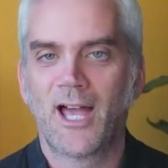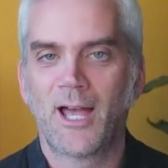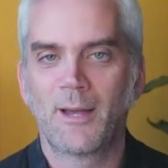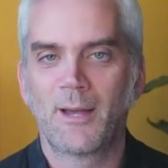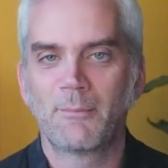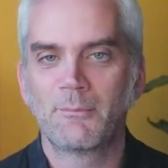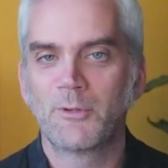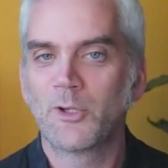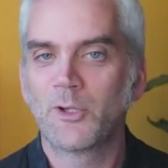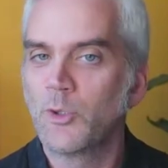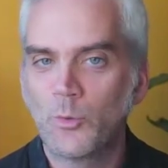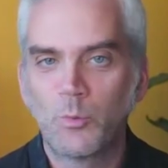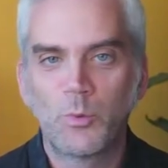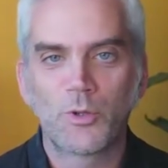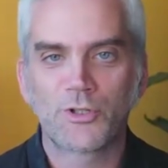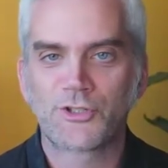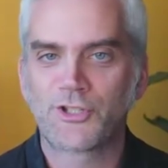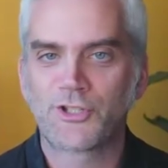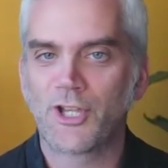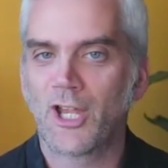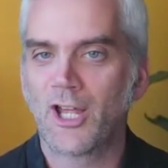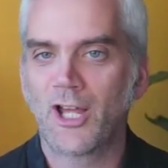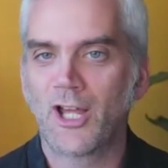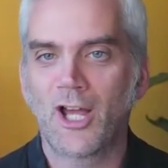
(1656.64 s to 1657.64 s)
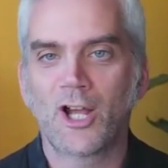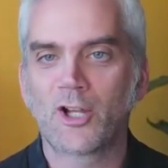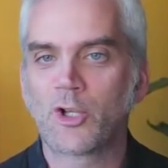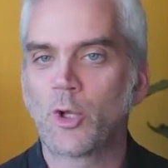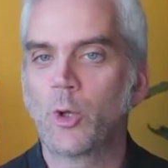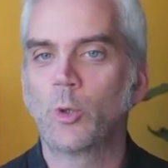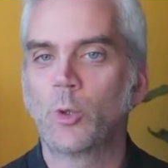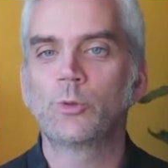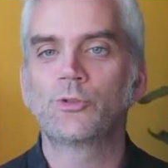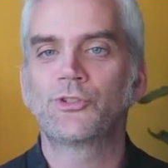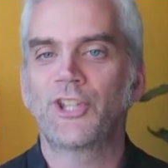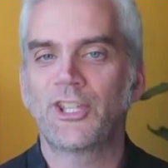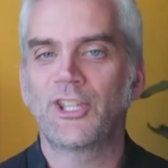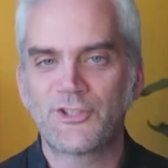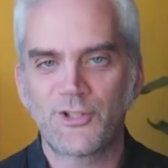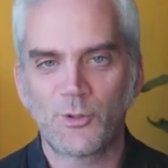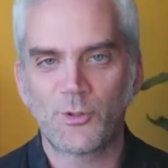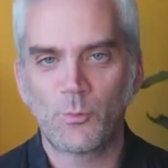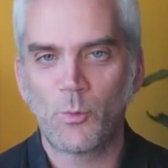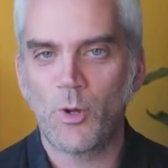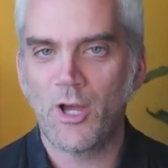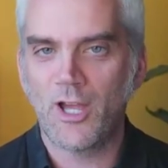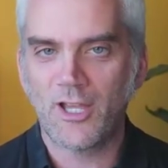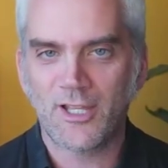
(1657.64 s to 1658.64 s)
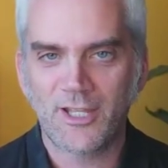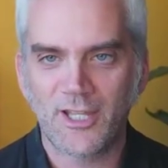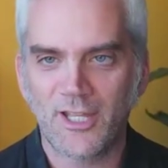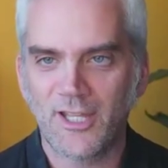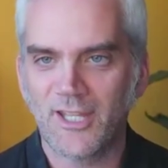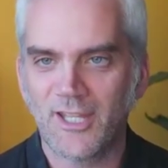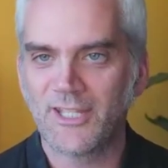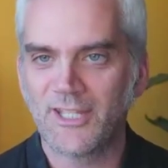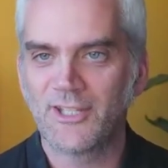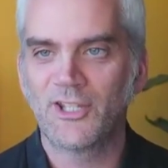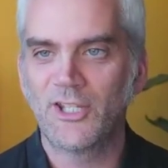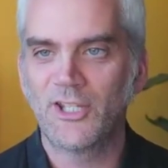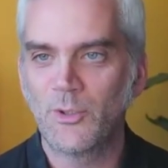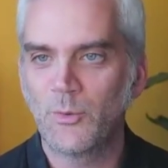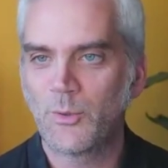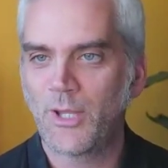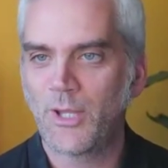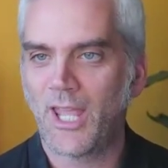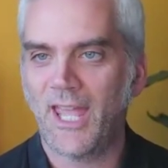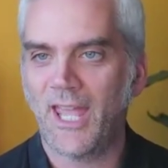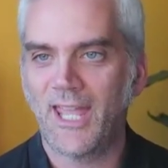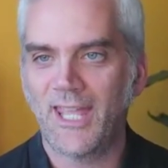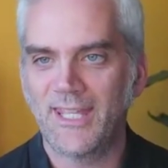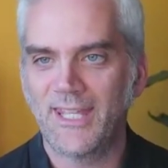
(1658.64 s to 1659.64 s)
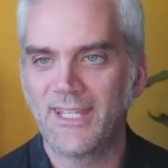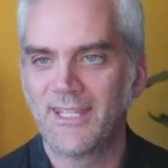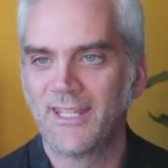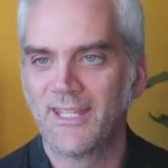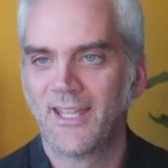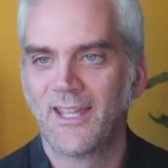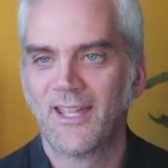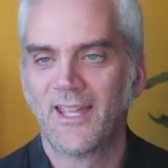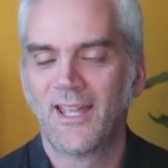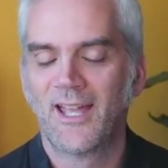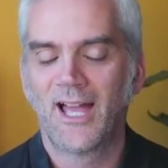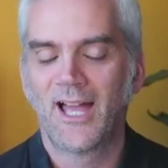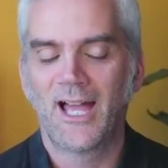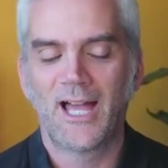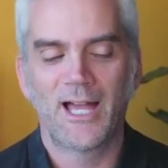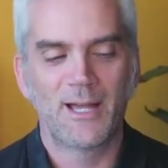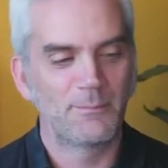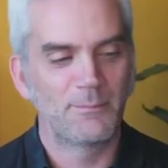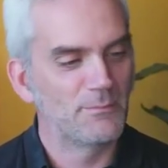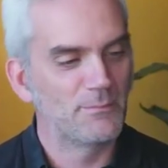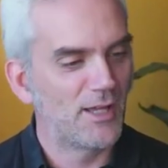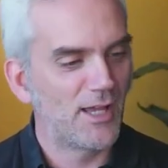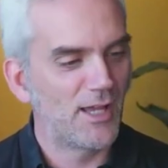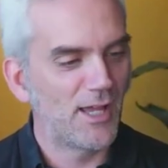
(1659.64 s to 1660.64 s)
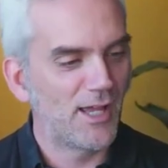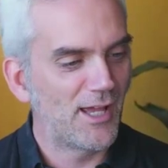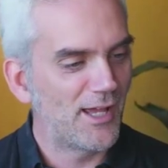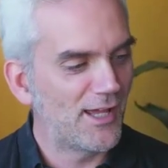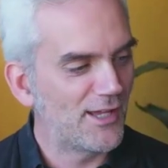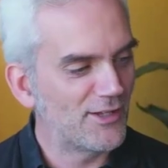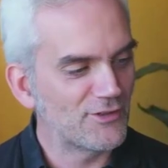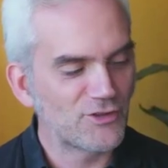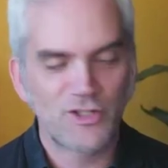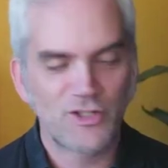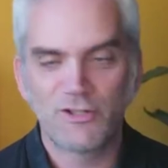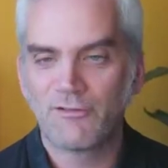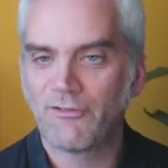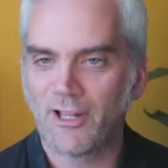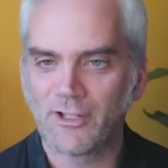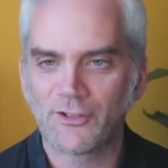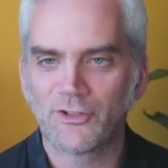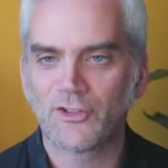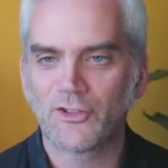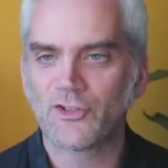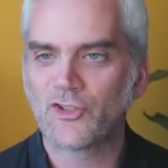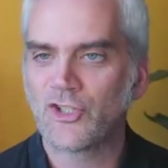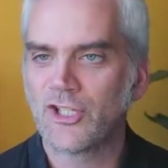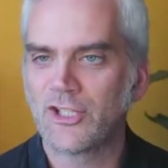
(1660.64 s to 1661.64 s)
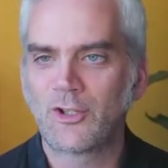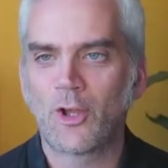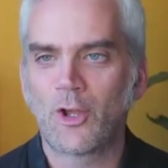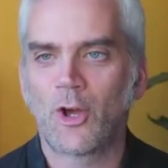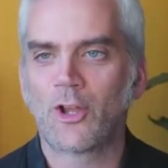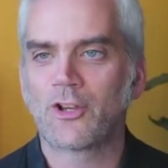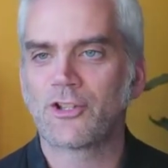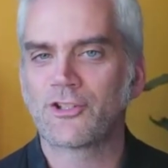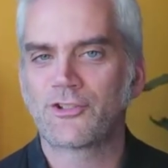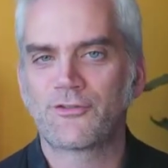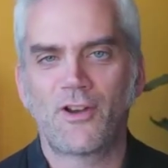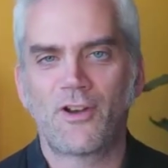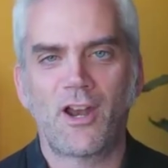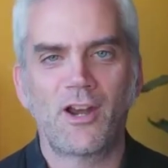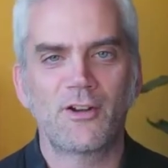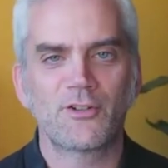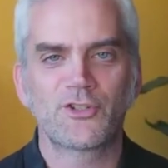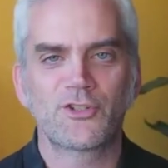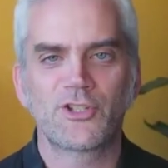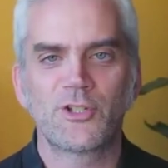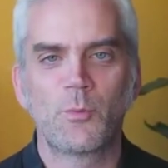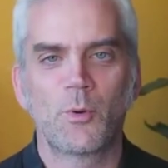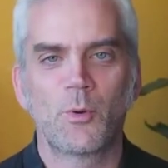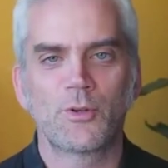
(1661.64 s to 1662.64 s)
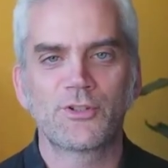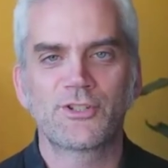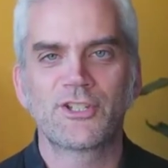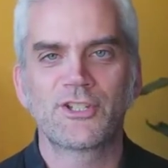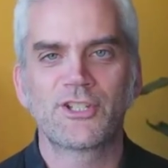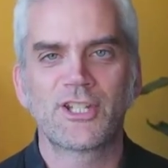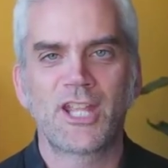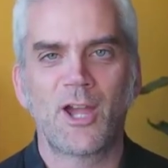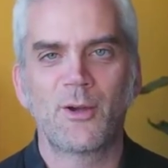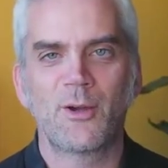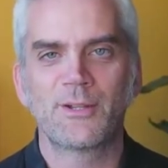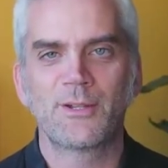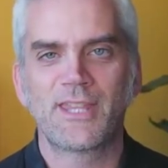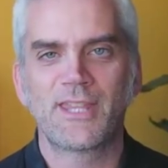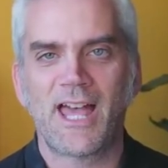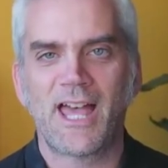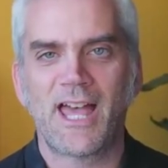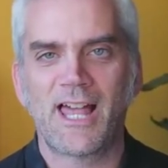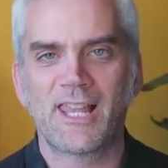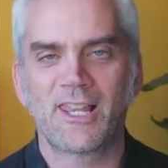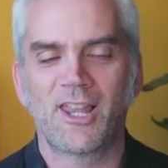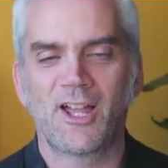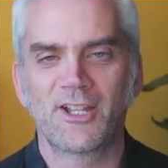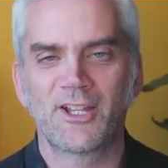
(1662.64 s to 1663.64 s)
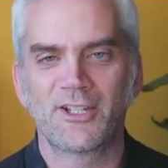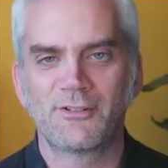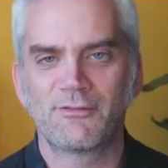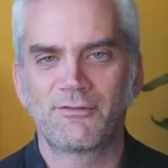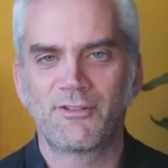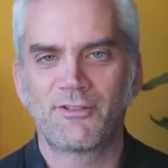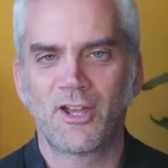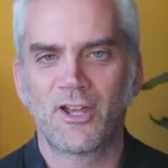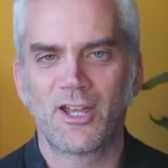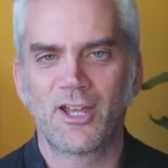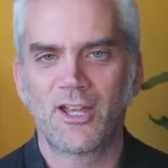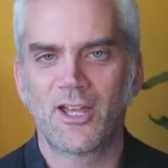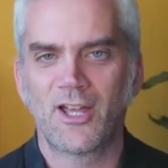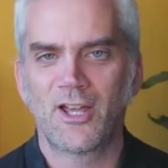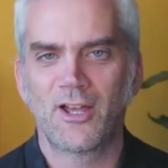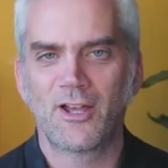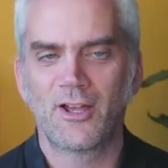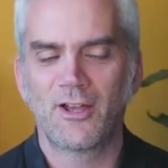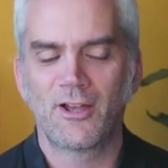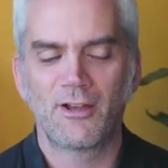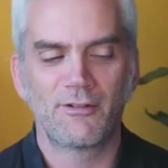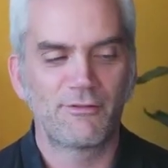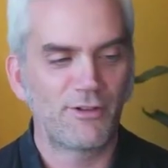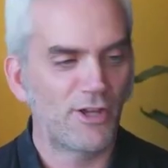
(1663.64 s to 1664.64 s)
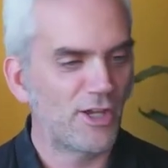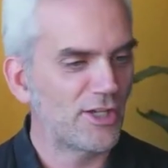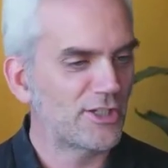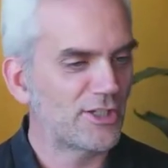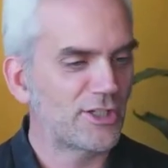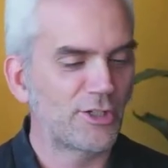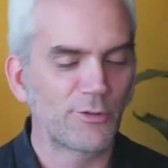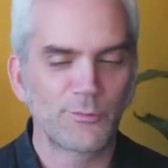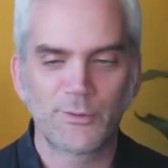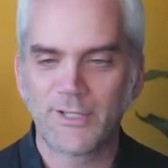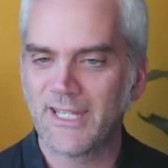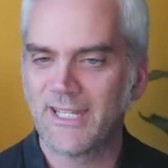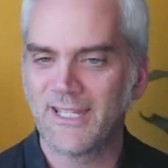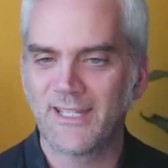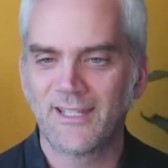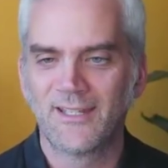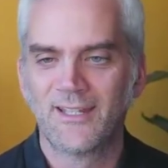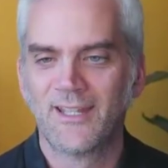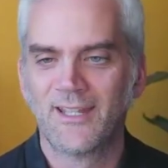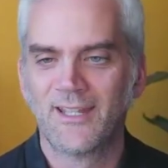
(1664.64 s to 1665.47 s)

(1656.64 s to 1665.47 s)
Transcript: who was a call center worker in the UK. She felt that she'd gone as far as she wanted to go in that line of her career.